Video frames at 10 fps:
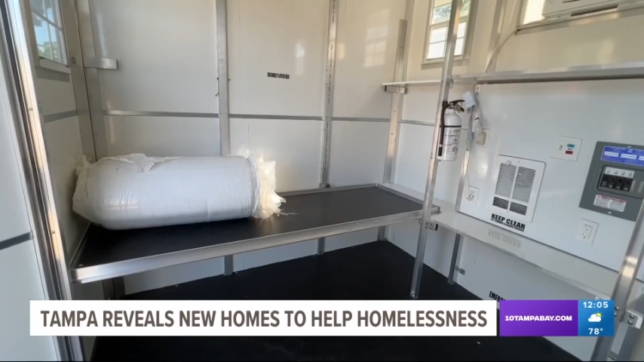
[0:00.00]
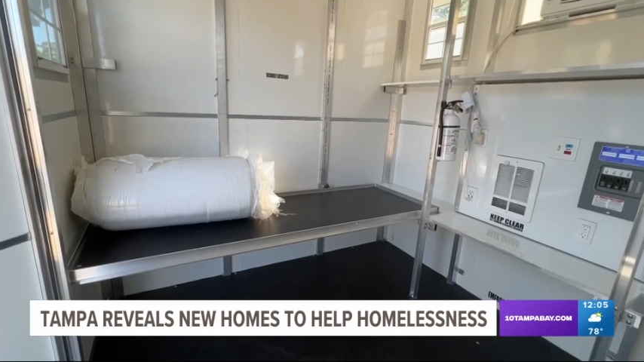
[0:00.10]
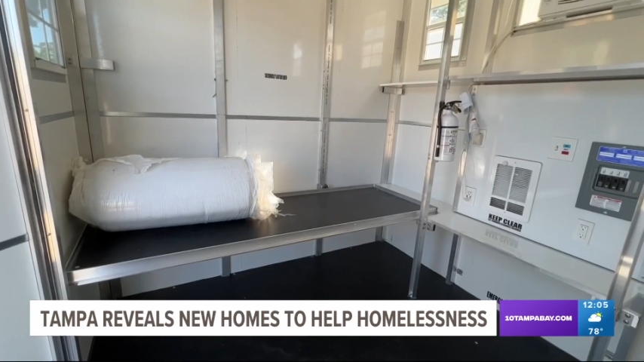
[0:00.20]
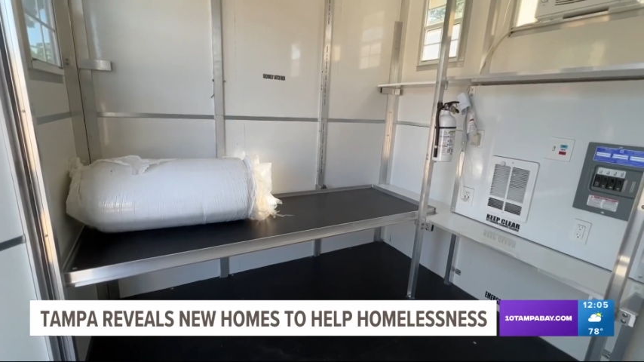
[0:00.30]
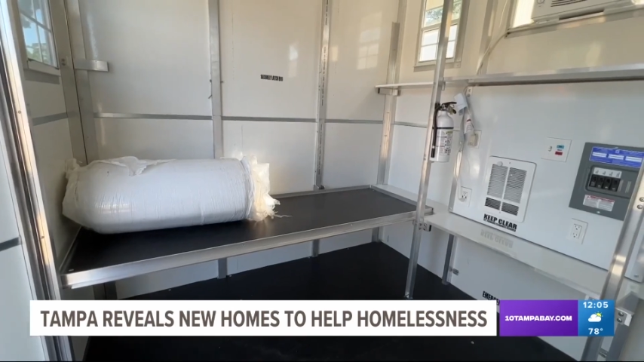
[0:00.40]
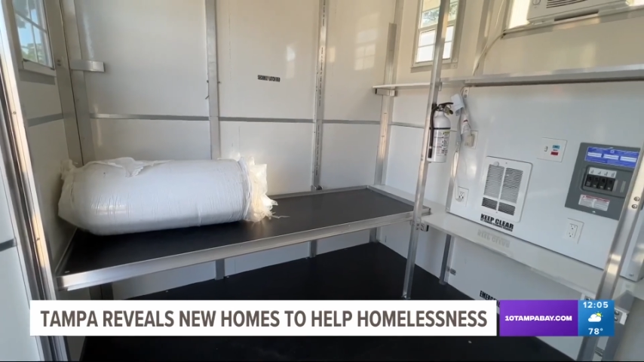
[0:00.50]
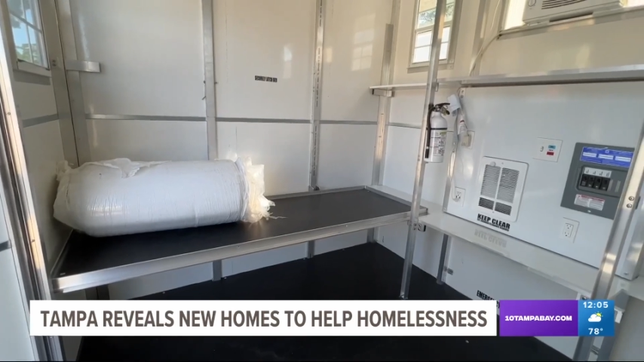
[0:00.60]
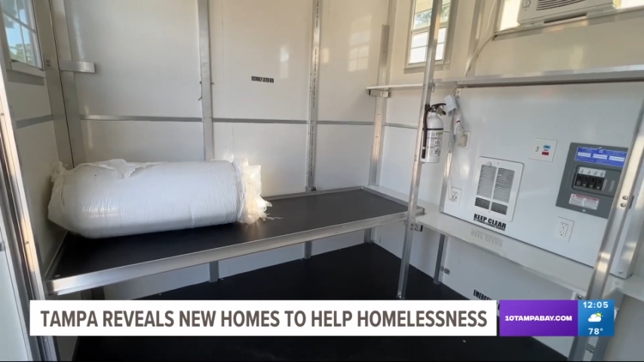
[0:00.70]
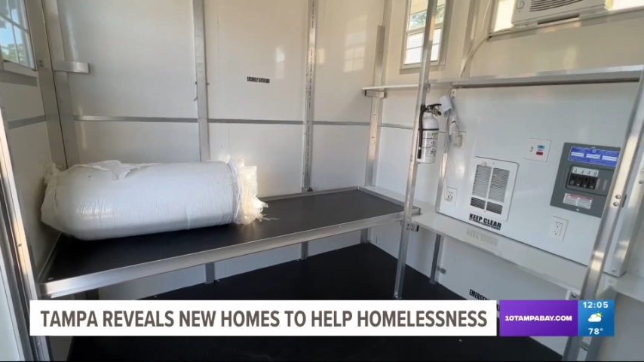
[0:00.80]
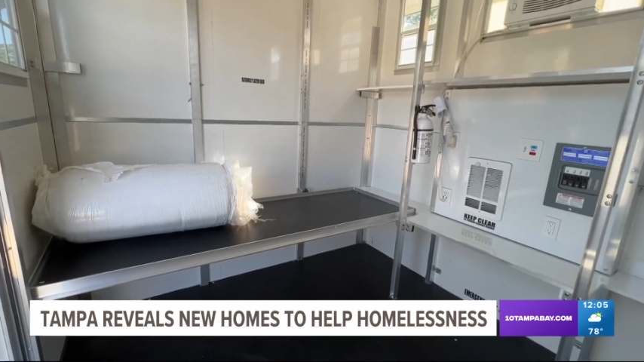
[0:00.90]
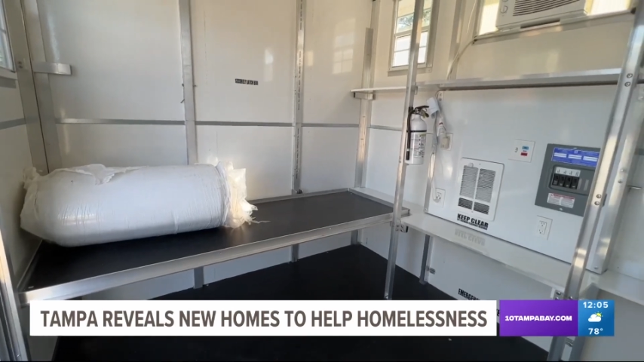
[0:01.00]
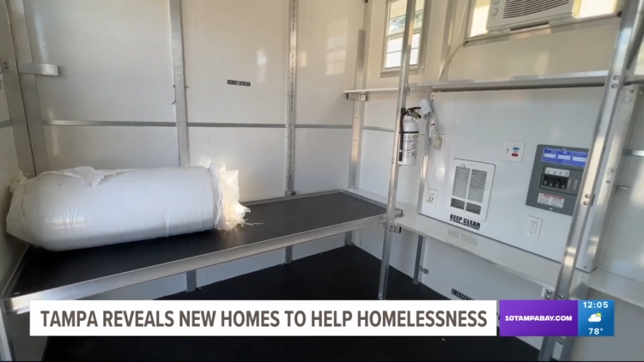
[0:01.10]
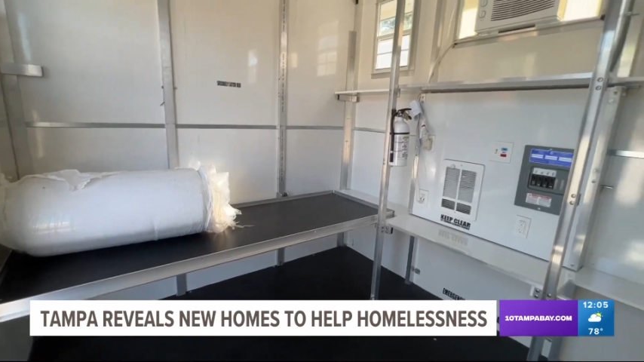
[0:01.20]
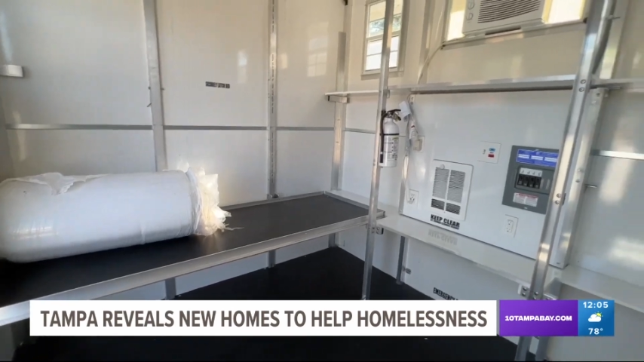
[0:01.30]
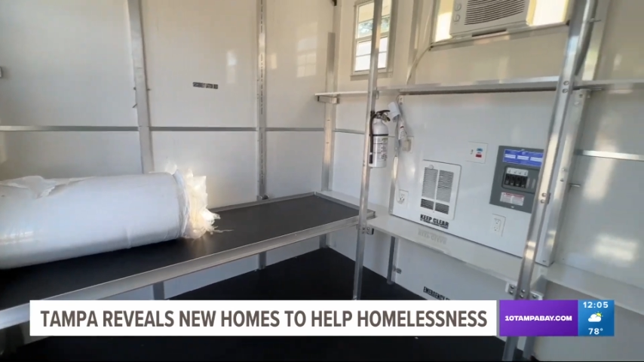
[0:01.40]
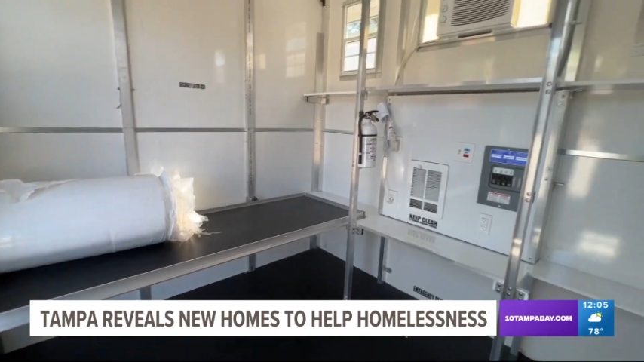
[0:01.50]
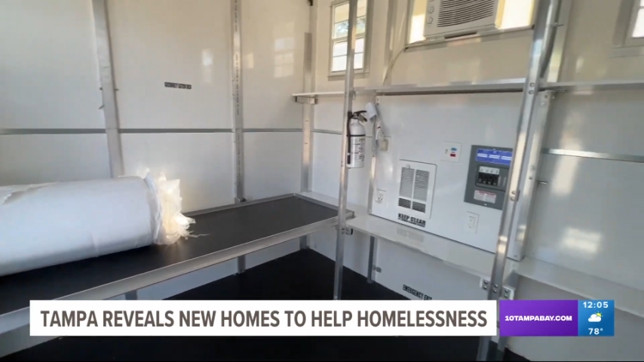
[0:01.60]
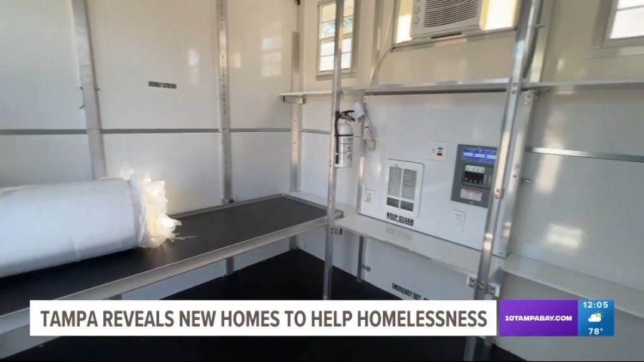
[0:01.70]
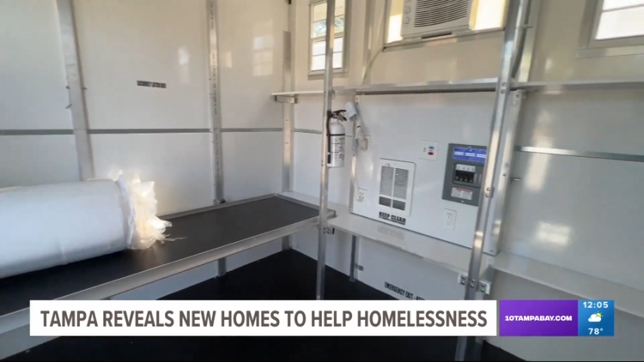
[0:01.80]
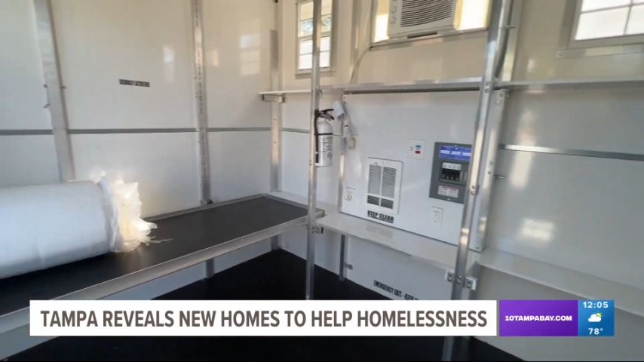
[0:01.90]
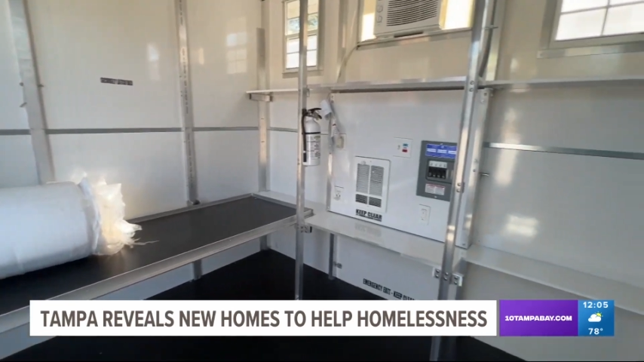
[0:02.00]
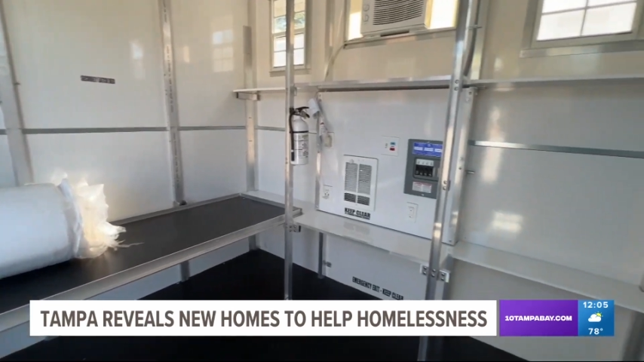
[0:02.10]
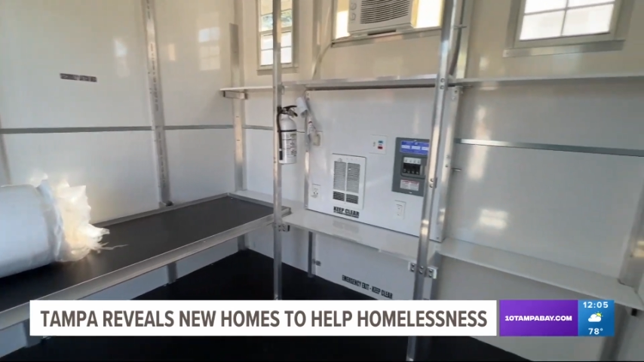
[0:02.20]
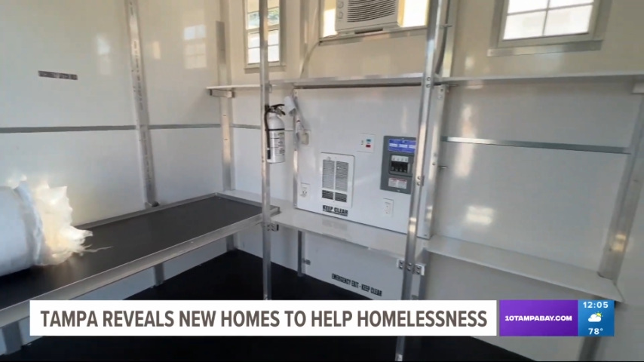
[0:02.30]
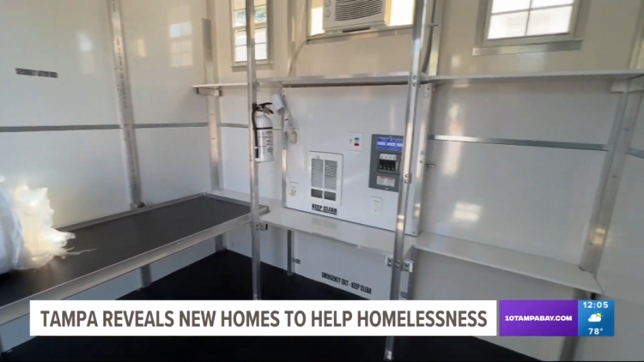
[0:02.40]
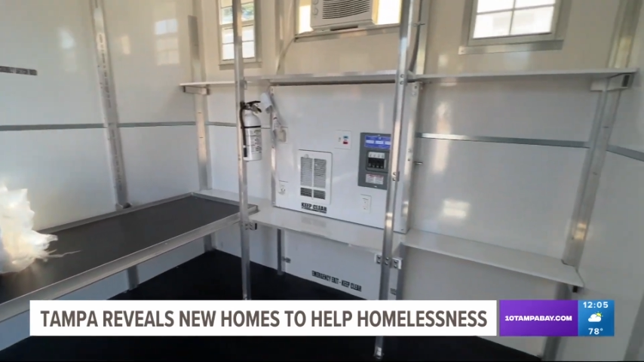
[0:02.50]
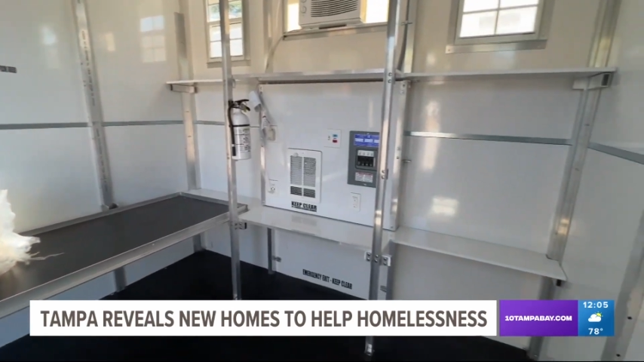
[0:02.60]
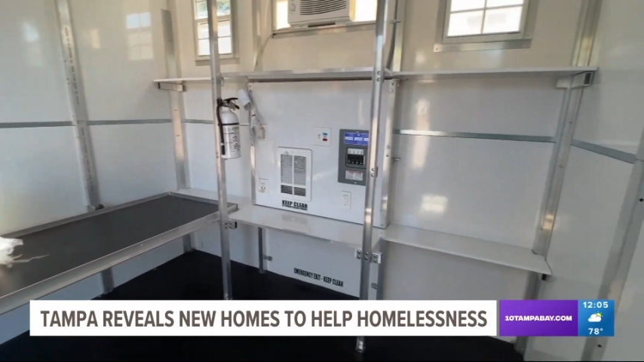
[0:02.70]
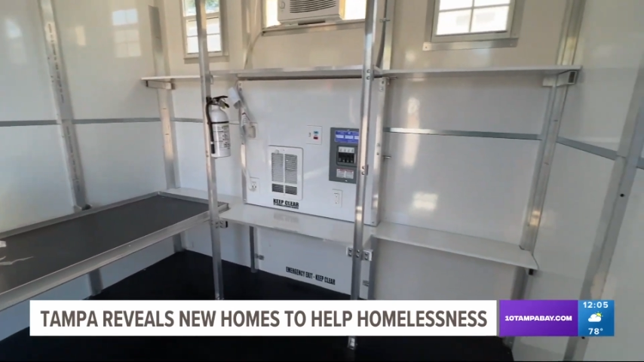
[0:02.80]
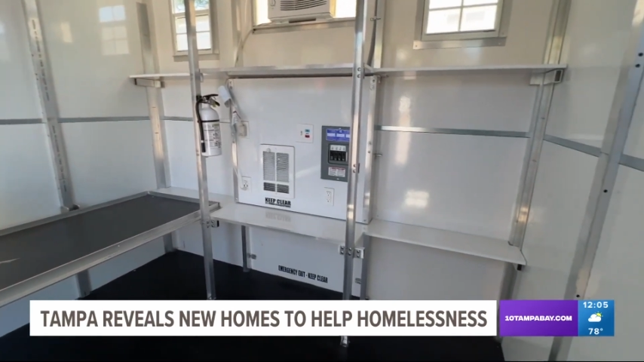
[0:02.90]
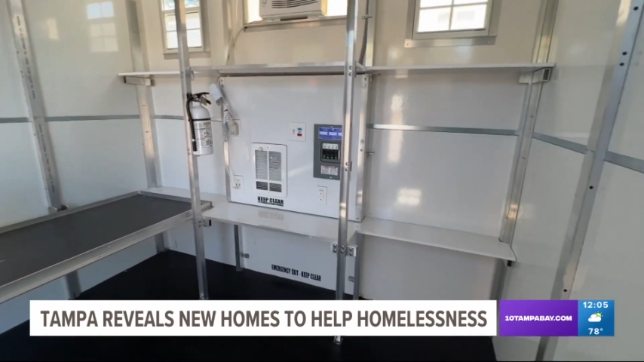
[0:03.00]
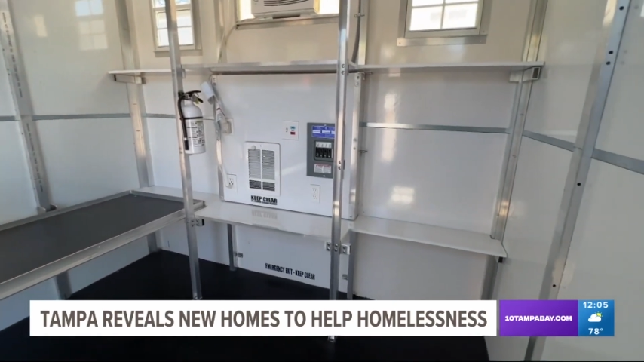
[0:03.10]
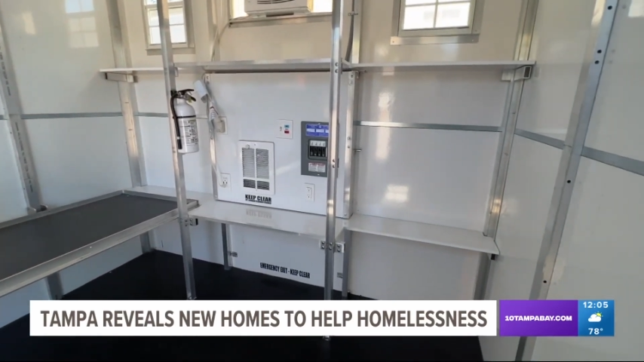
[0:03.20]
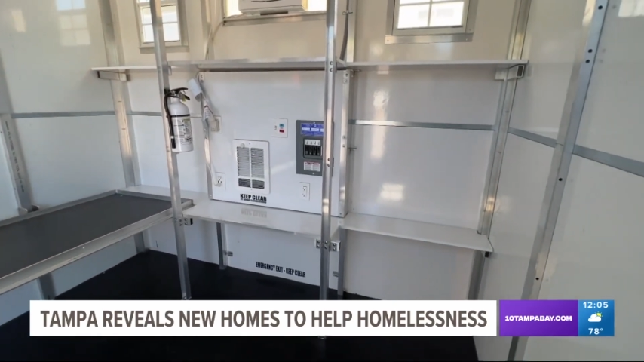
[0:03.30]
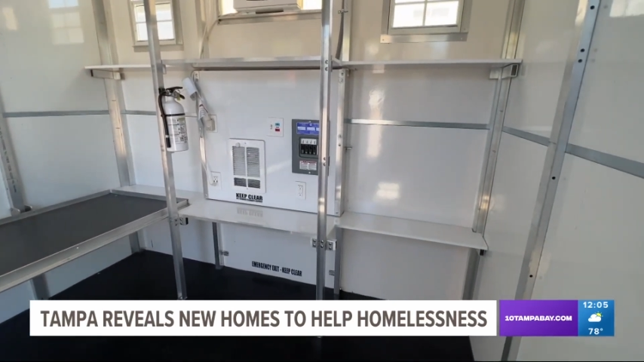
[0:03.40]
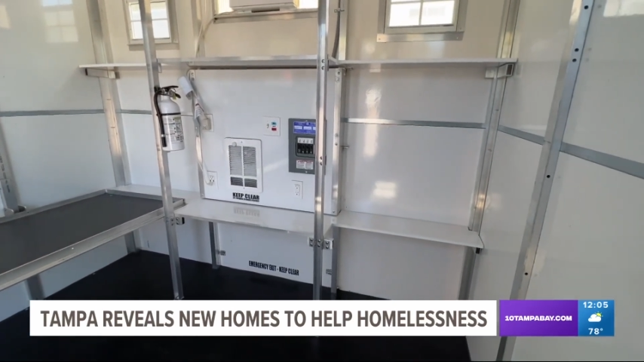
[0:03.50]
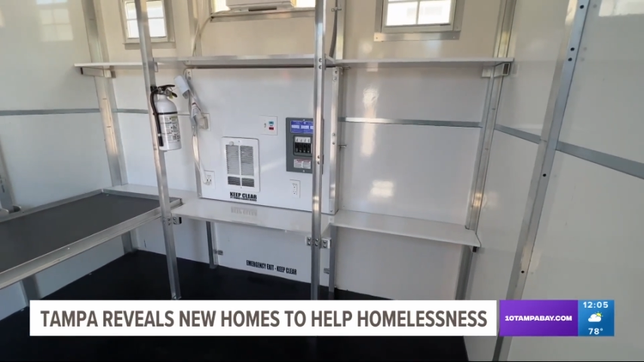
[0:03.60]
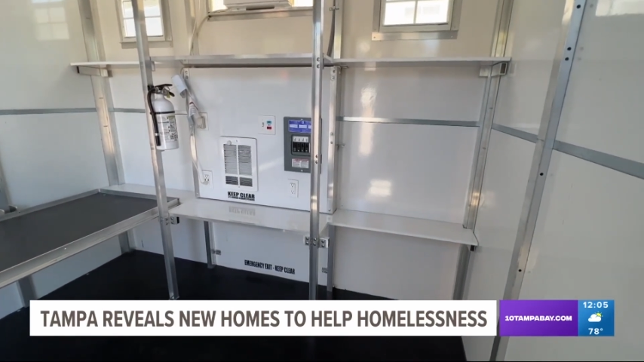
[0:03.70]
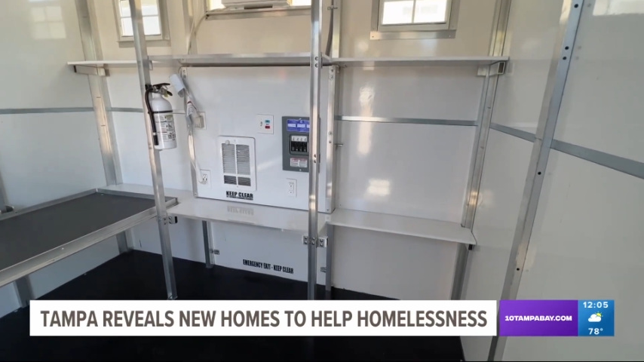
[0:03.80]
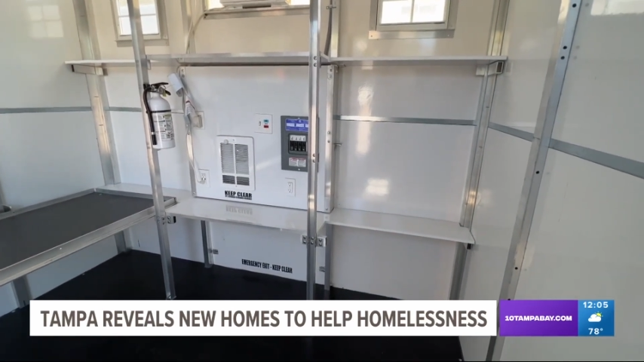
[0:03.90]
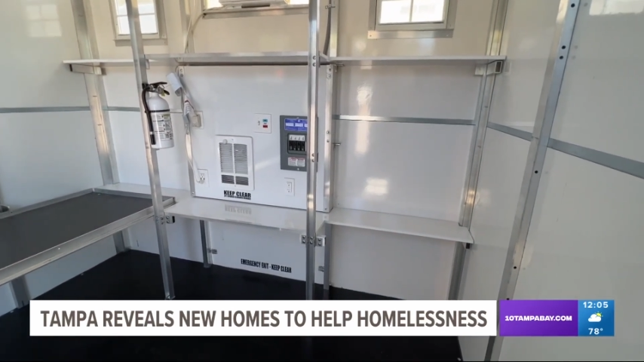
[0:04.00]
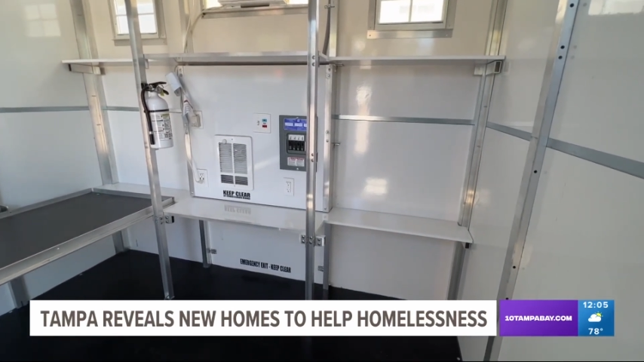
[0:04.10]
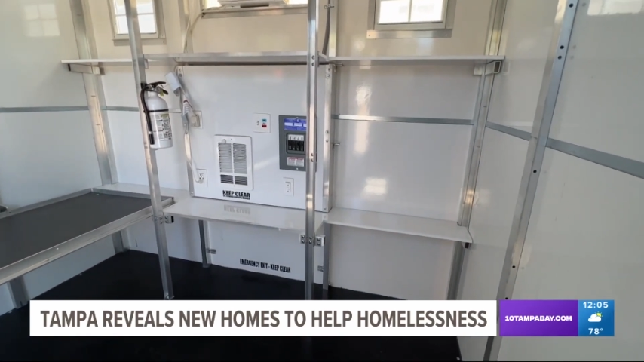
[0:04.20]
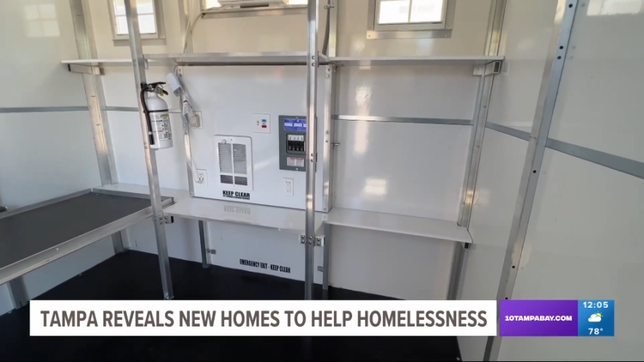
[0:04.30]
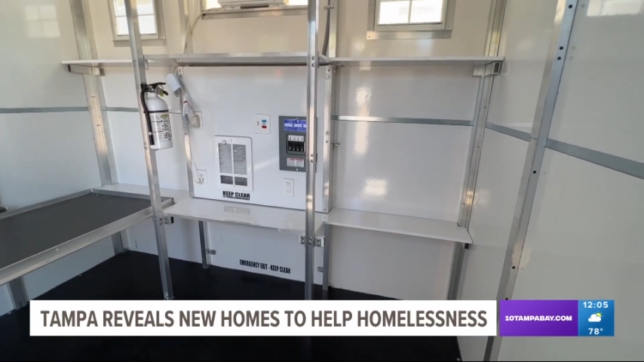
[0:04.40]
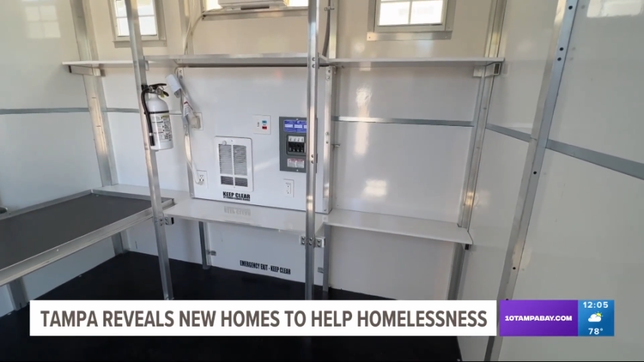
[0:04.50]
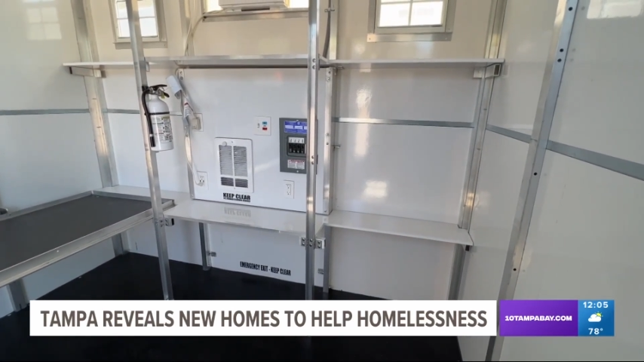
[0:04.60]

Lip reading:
(no speaker visible)